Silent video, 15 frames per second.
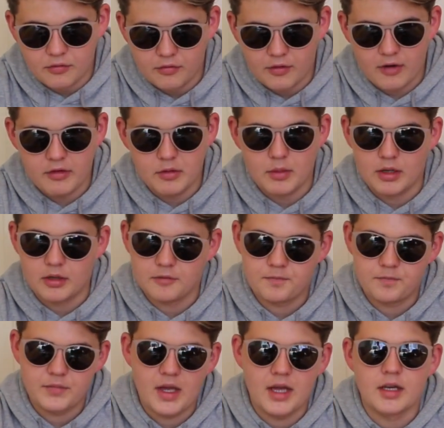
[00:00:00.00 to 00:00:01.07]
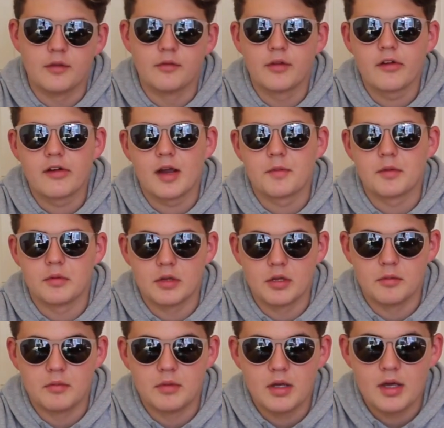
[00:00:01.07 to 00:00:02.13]
very well, and I'm very happy with
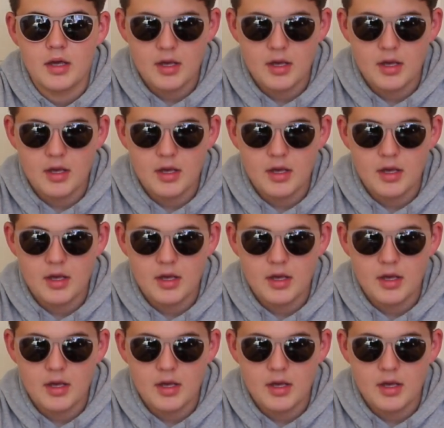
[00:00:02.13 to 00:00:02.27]
them.